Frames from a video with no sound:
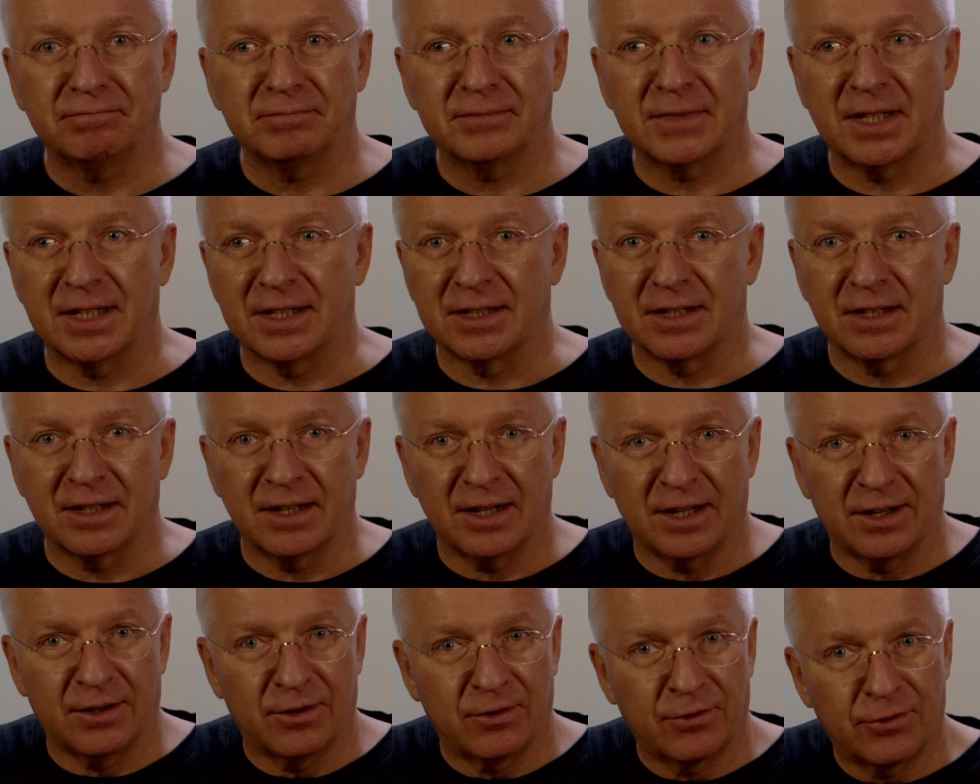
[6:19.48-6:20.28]
and
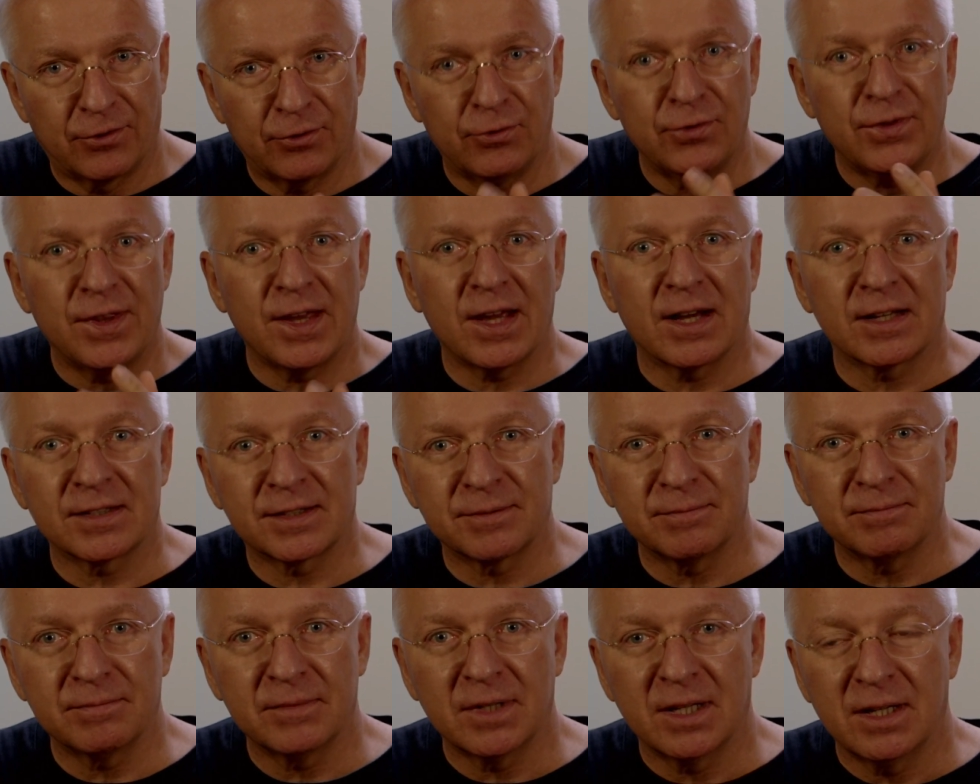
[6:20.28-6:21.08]

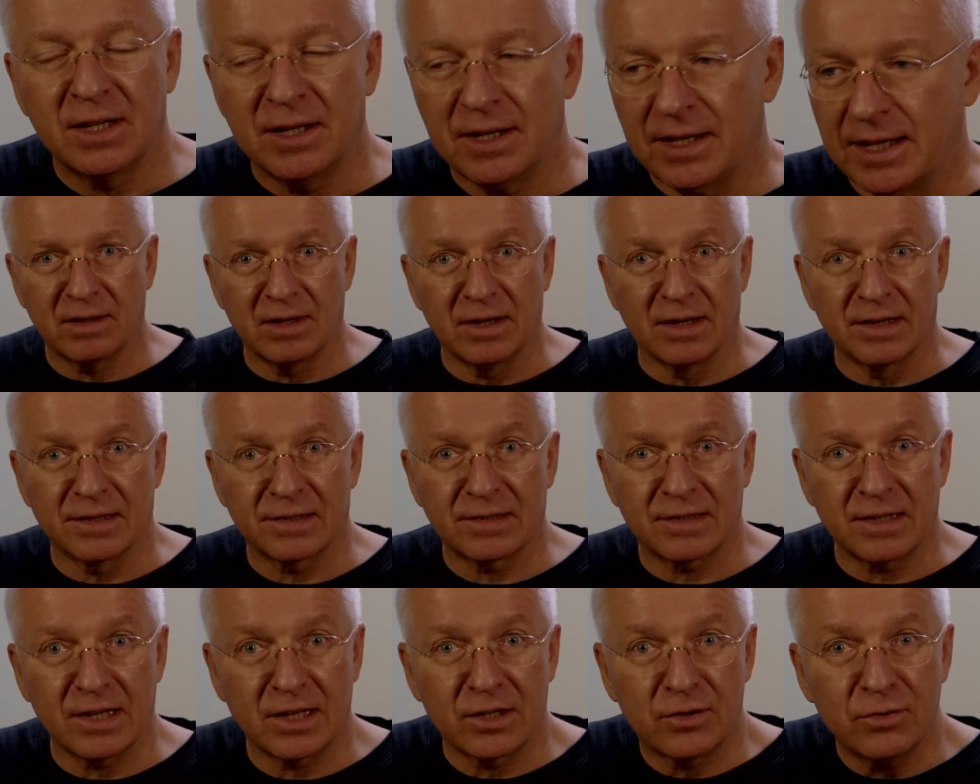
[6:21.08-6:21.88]
enthusiasm
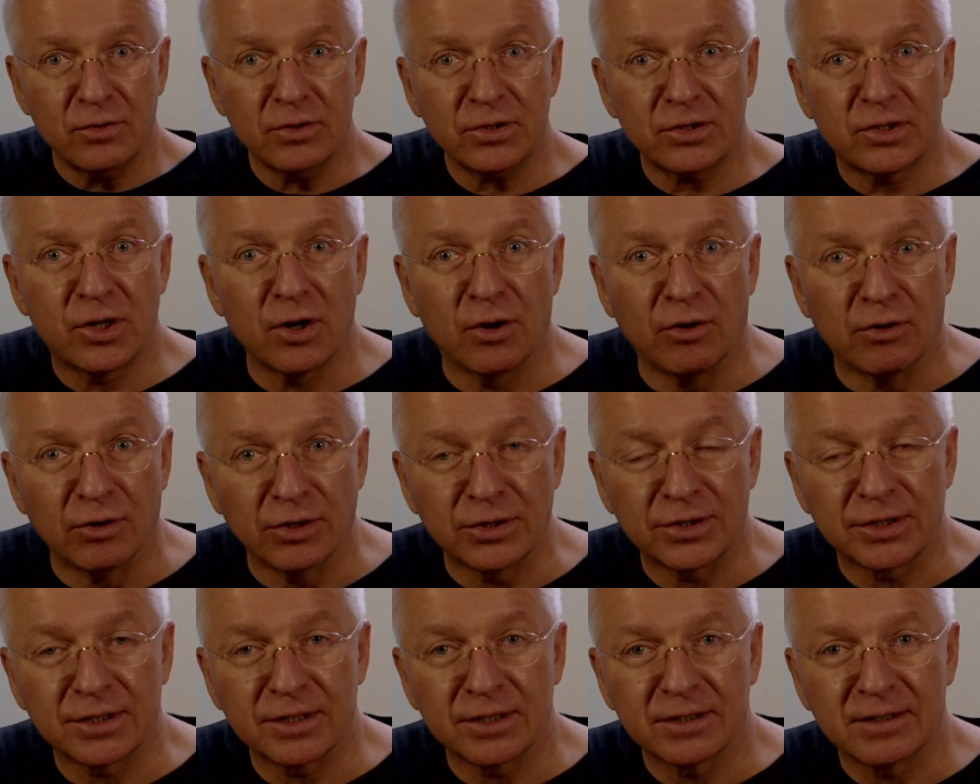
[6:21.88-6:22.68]
is a good
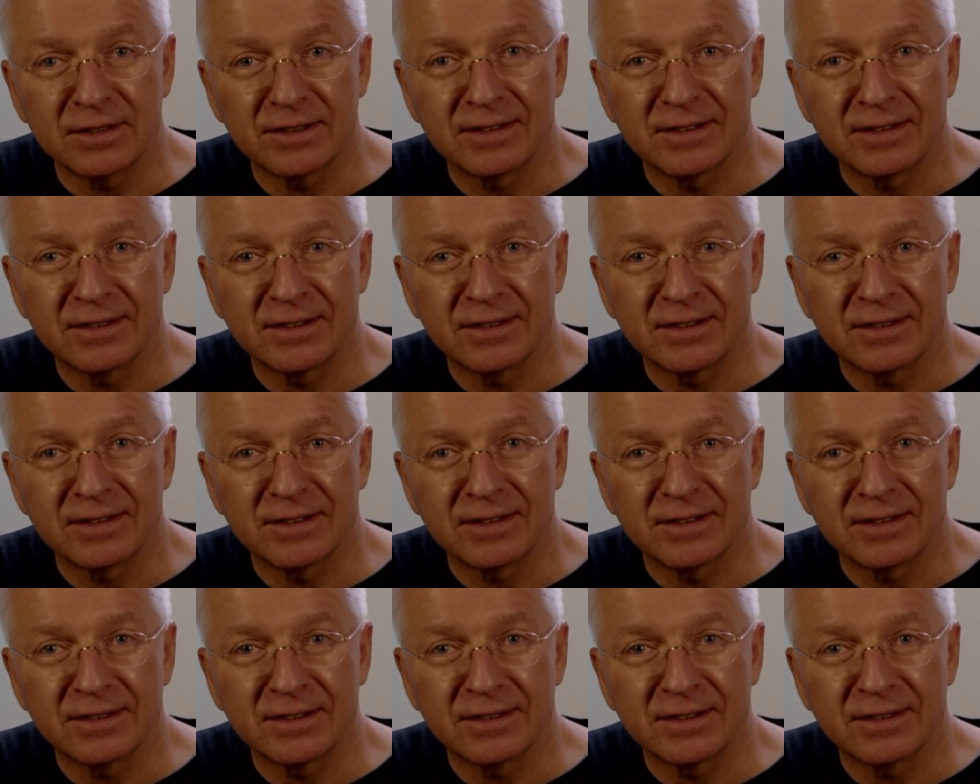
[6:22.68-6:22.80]
ghost.